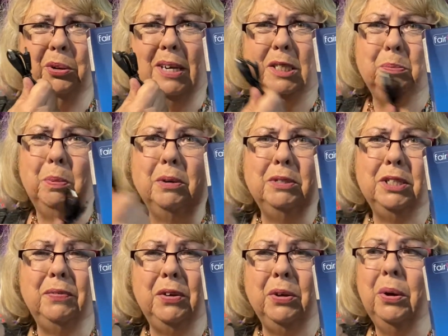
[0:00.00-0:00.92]
I suppose
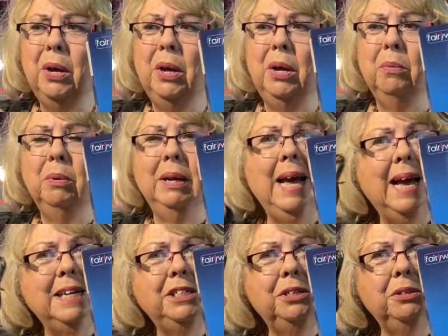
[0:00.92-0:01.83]
if you really
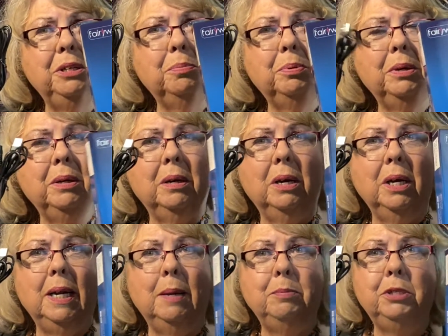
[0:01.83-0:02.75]
had to, you could hook
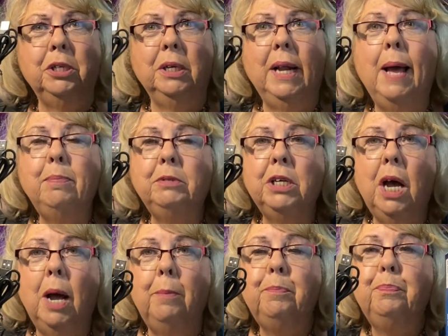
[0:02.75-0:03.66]
it up to your
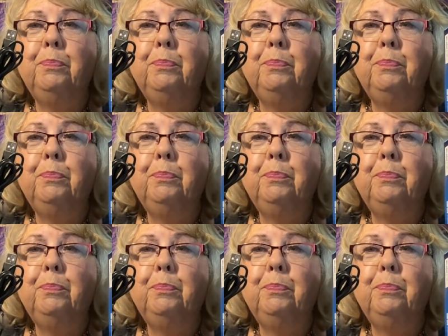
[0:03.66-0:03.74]
laptop,